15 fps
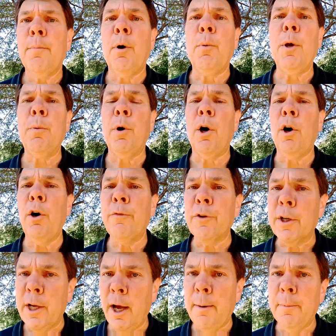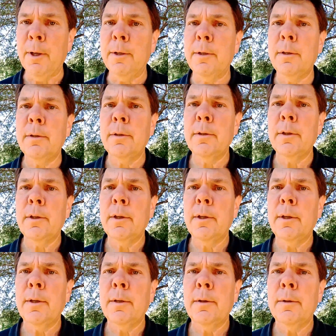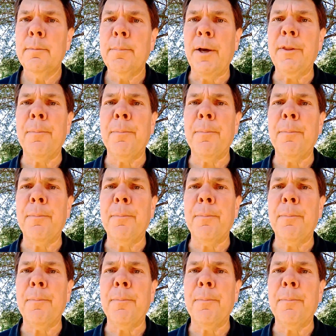but we will overcome it by